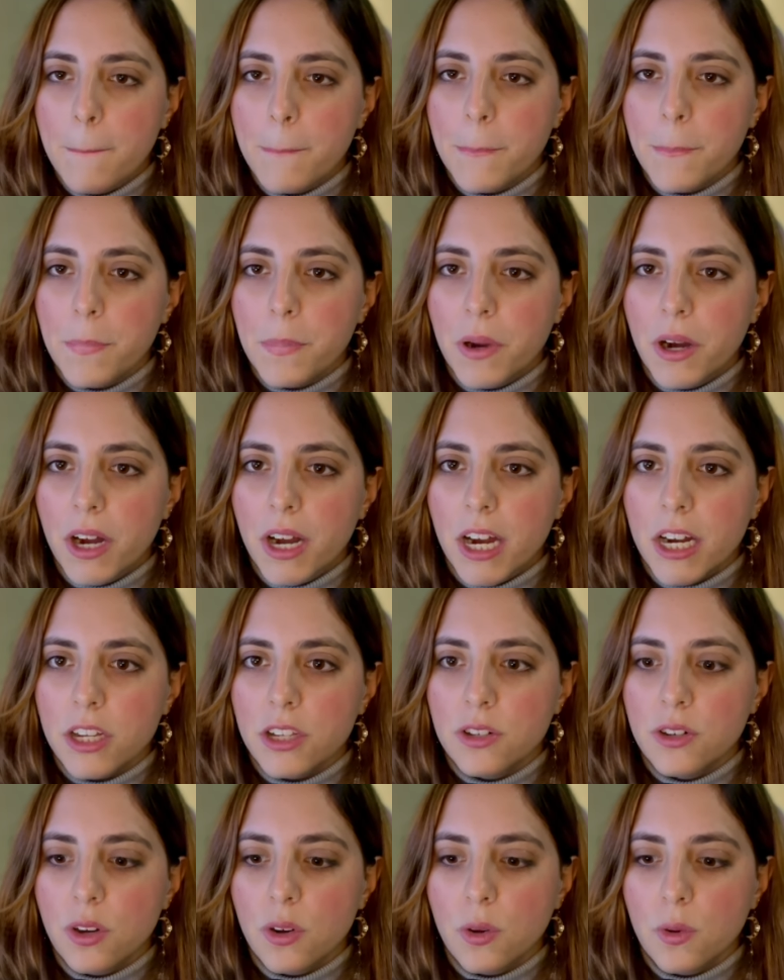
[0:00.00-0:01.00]
But
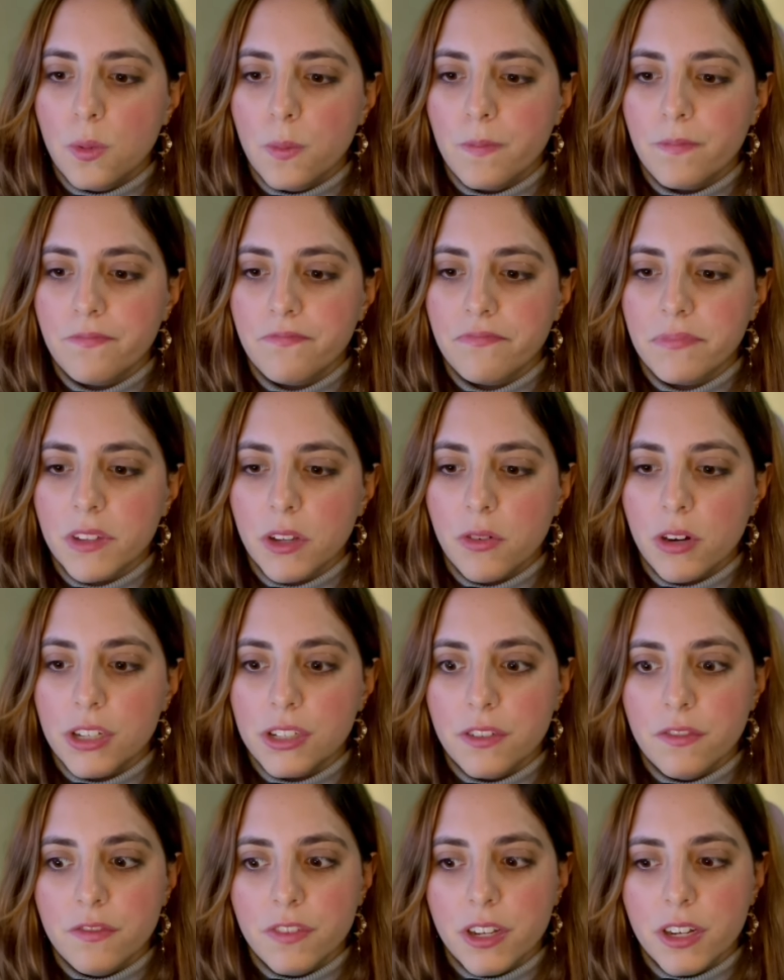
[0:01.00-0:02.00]
you know,
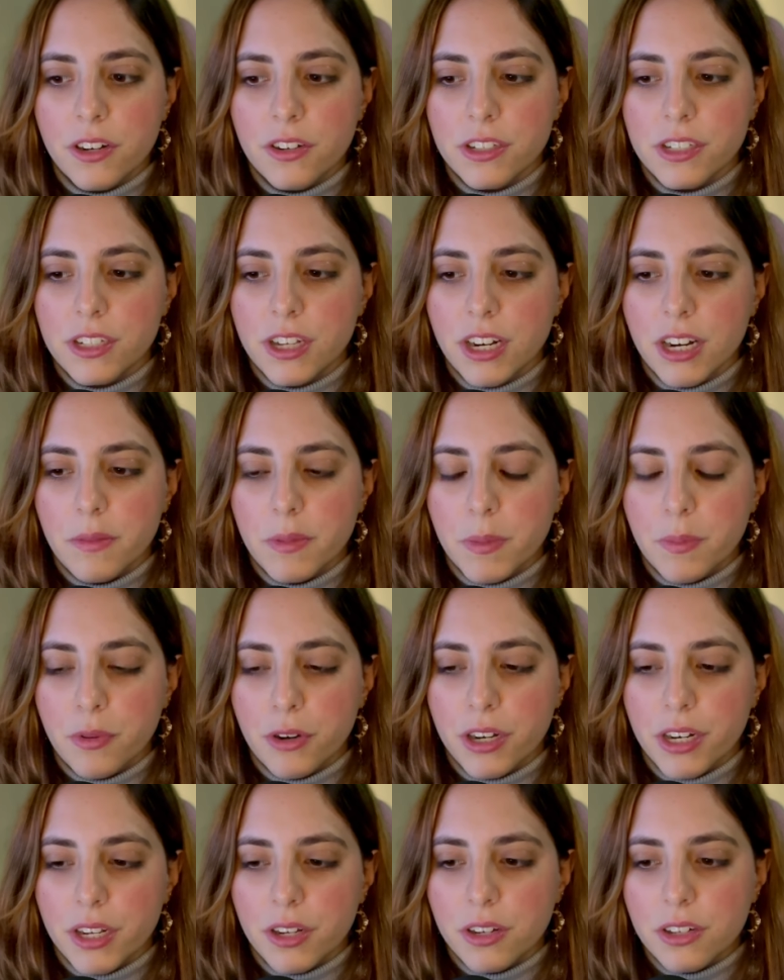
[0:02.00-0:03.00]
crossing fingers gonna be
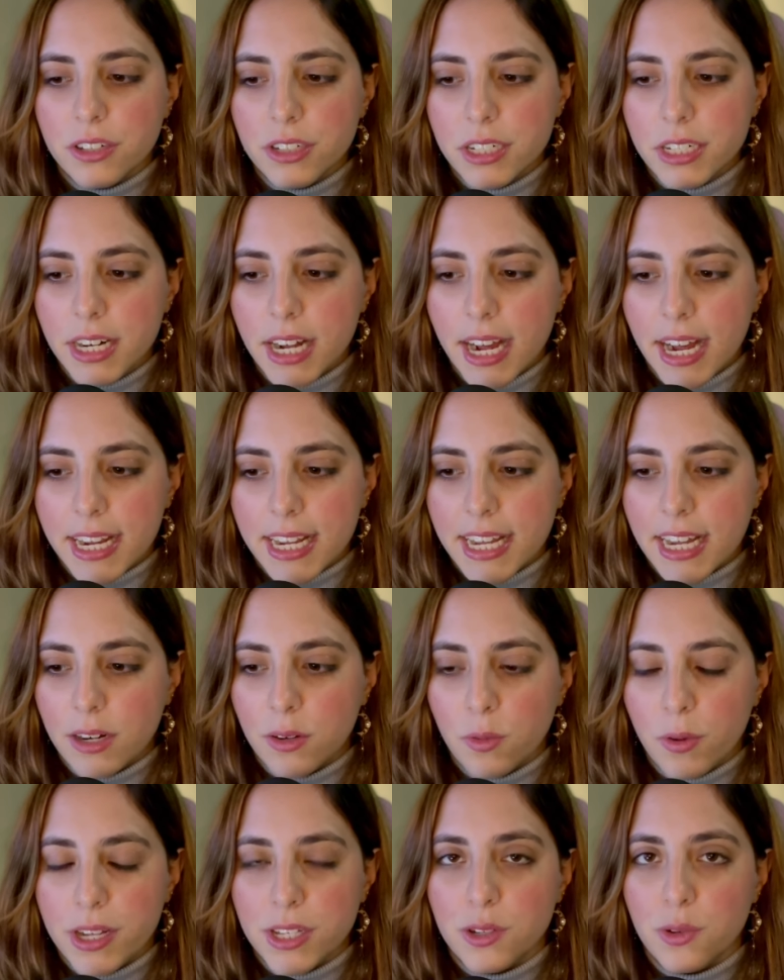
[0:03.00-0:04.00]
pretty good. I
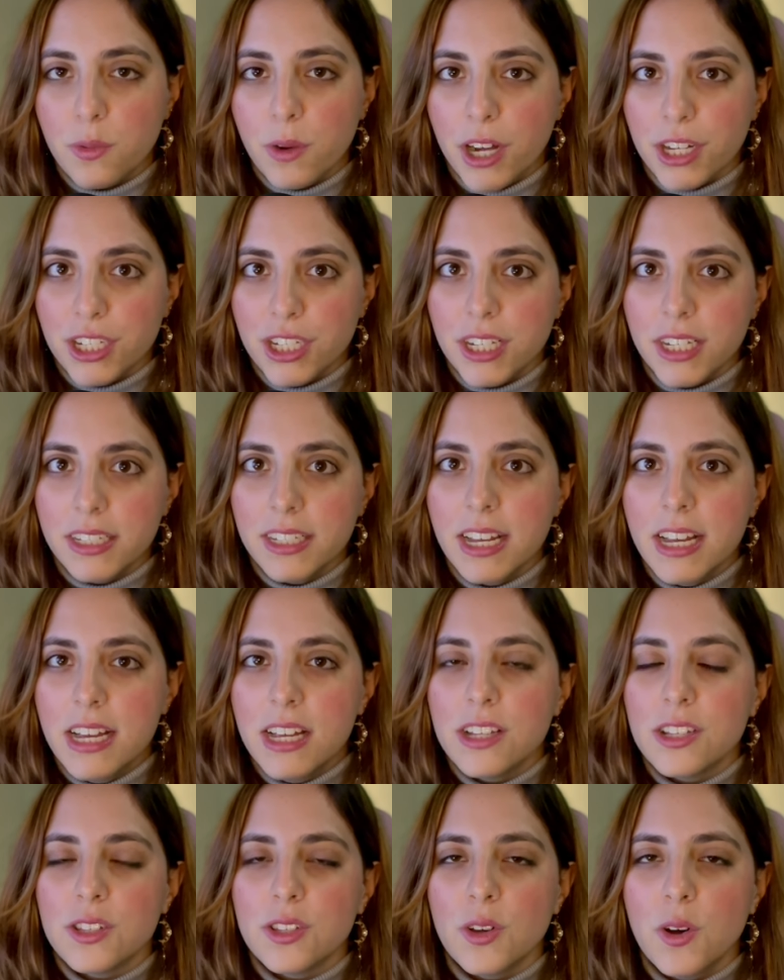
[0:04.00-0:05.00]
can't wait to watch it.
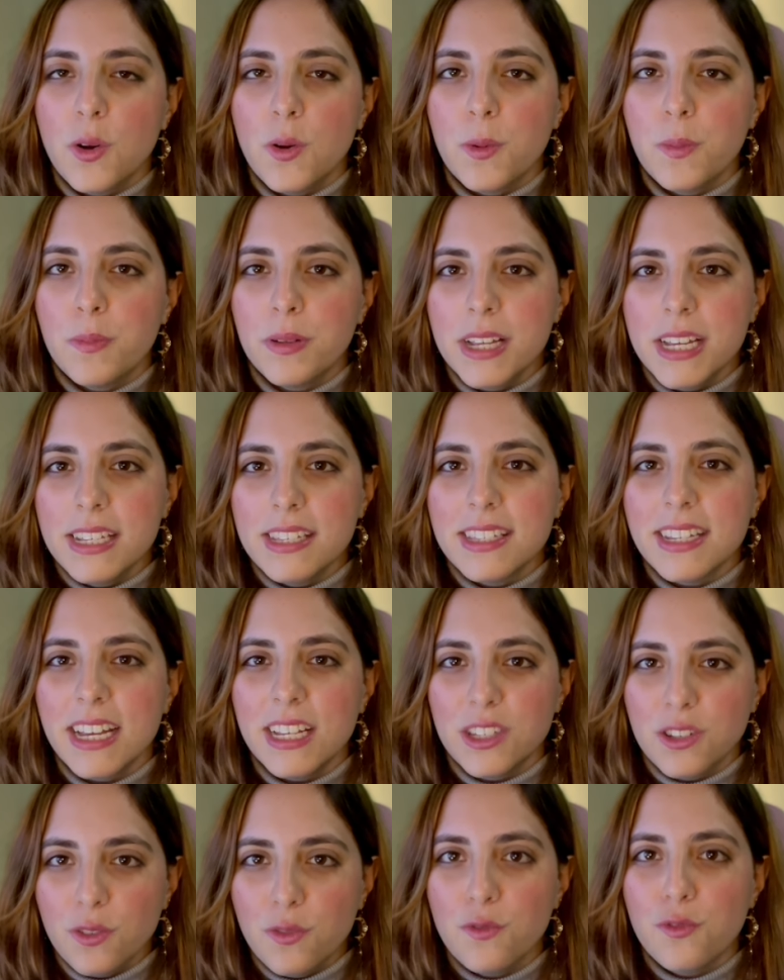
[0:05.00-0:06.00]
So please
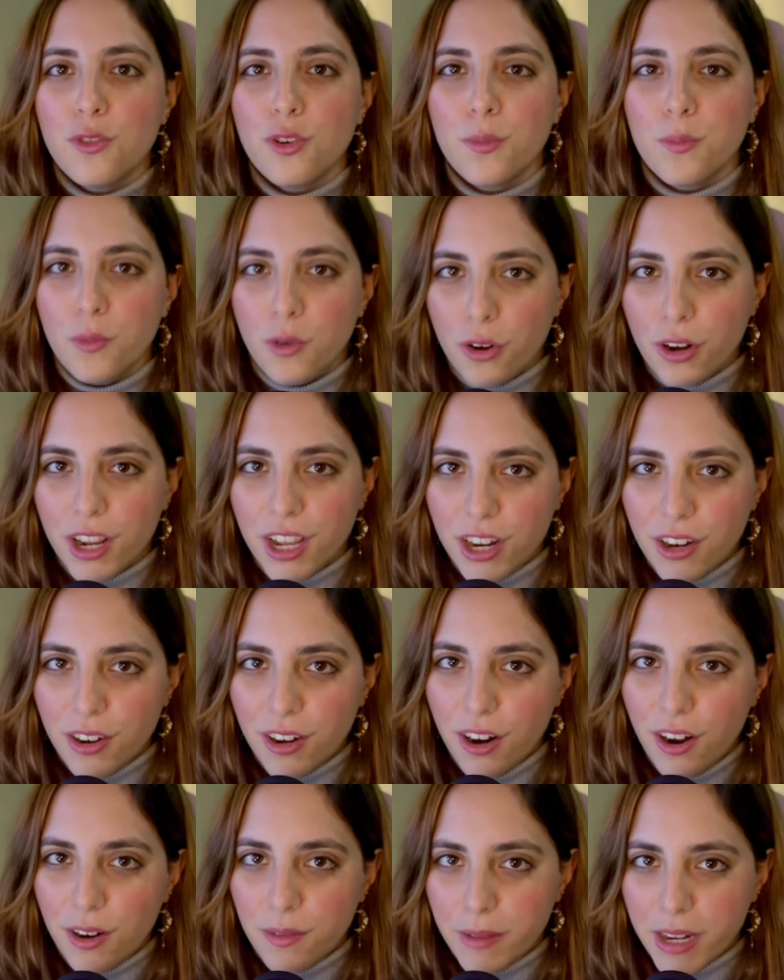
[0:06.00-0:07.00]
stay tuned for more
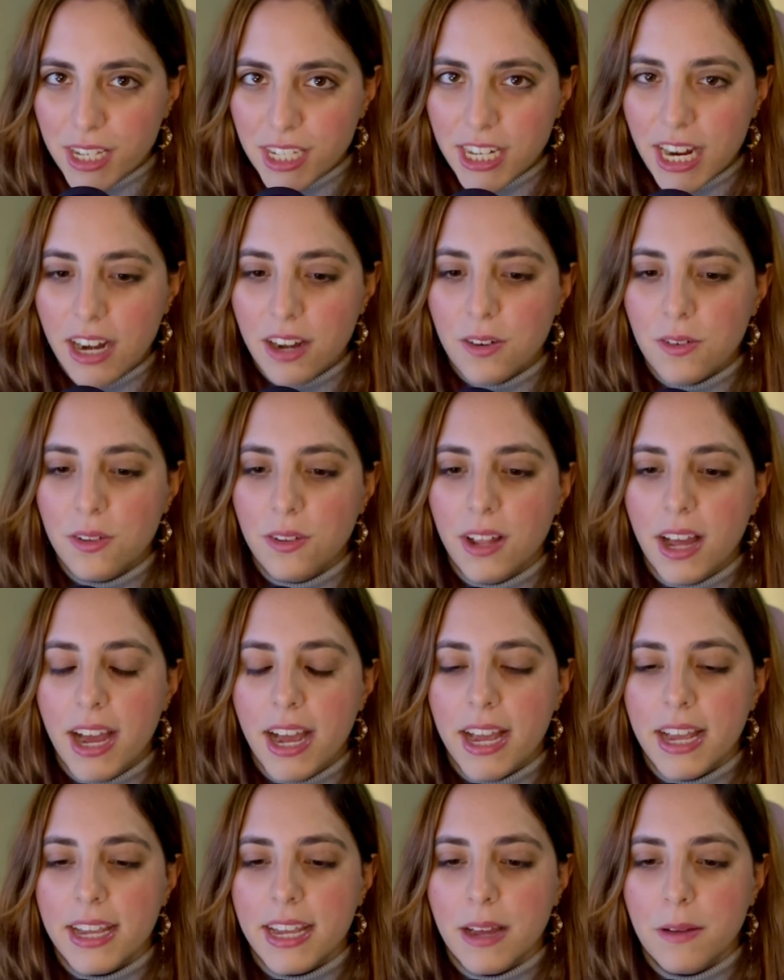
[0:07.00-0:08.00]
here on my channel.
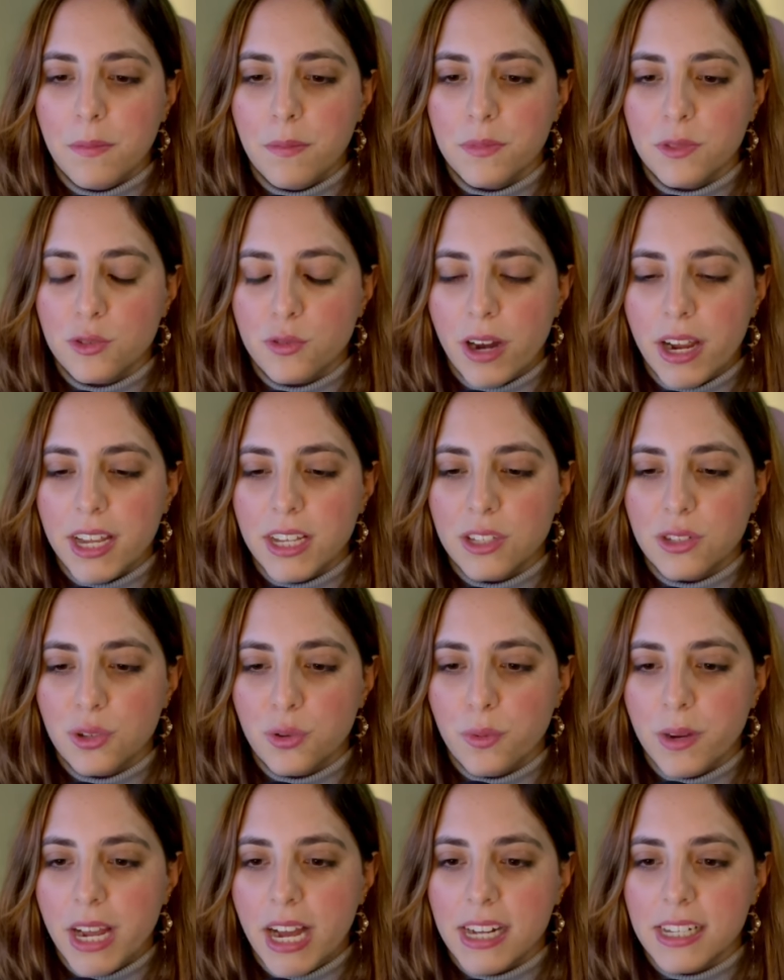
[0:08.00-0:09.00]
I am trying
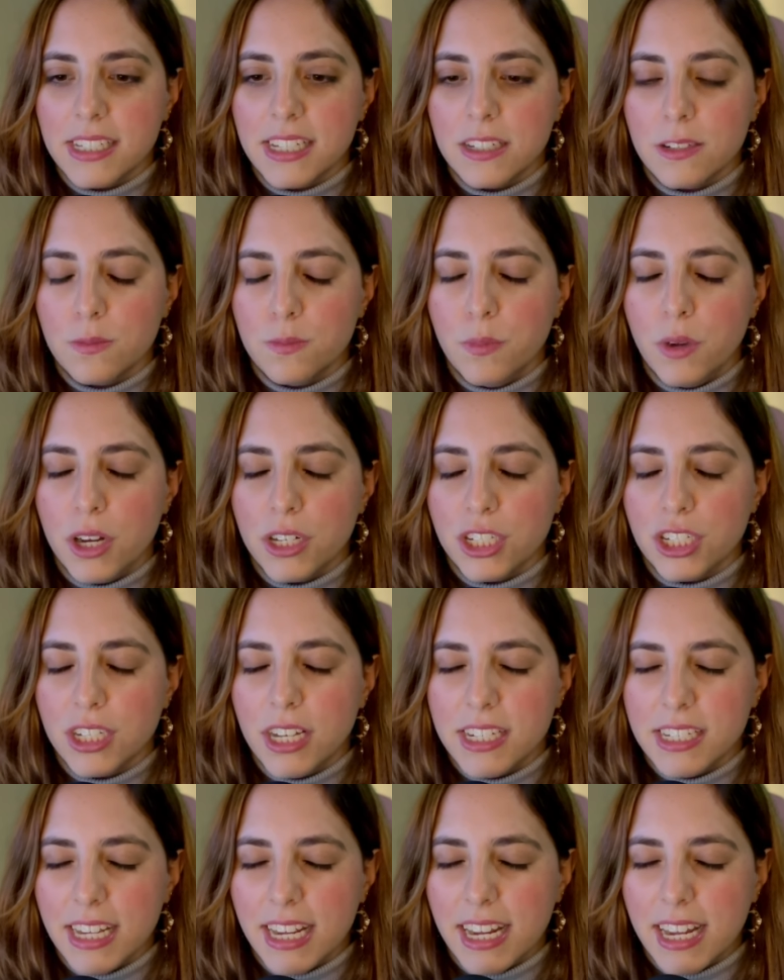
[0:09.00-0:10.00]
to react as much
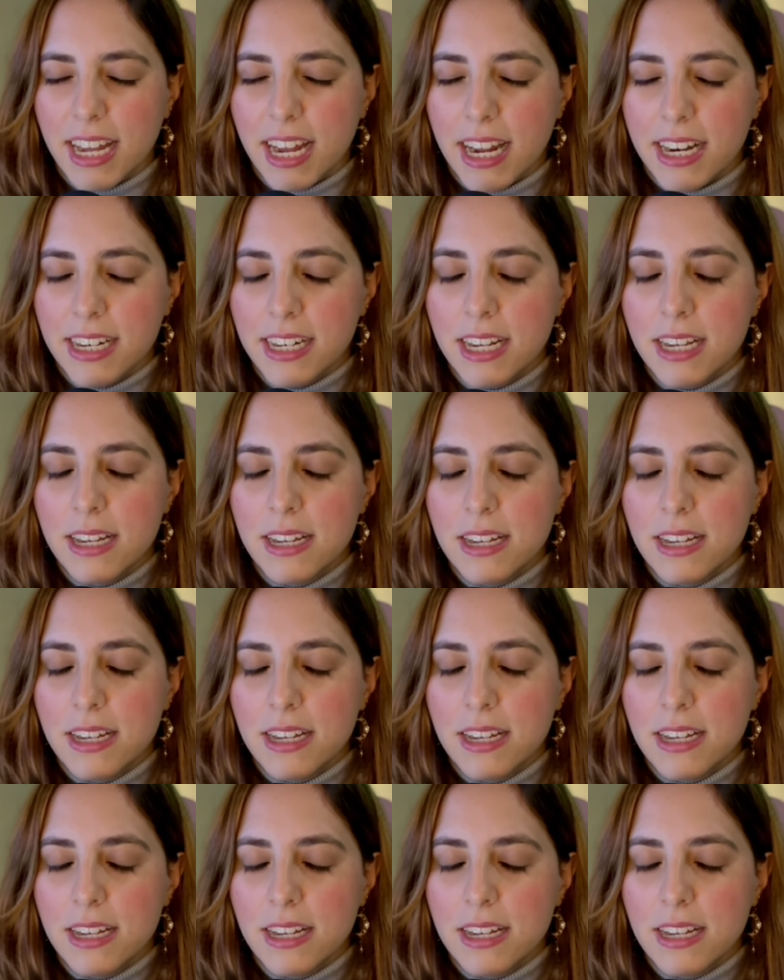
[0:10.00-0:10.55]
as I can